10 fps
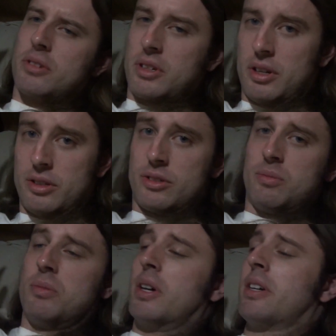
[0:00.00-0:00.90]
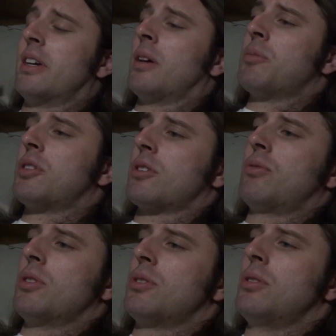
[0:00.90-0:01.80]
because again, I'm
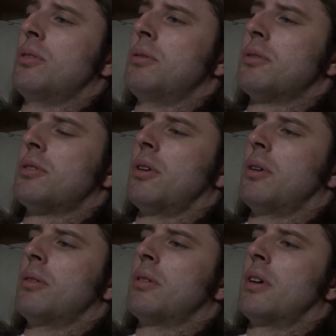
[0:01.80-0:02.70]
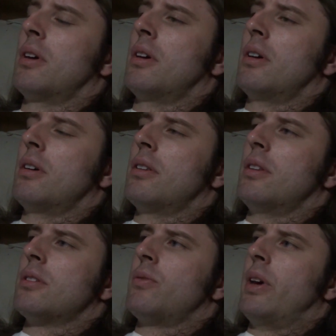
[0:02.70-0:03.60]
6'2", so
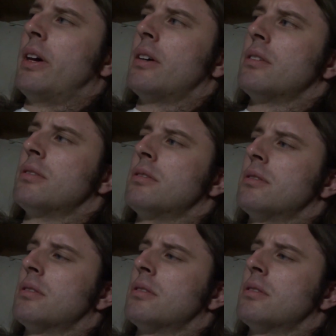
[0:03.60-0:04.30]
this van